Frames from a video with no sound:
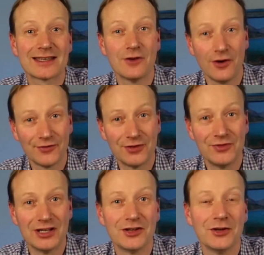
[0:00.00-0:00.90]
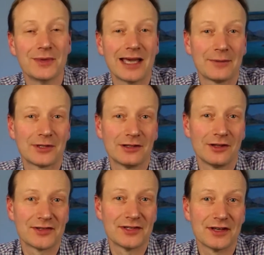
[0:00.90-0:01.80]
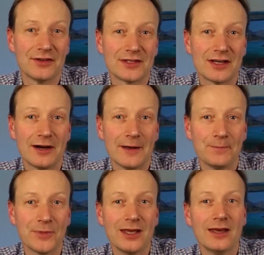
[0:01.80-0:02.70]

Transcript: often recoup capital losses over time,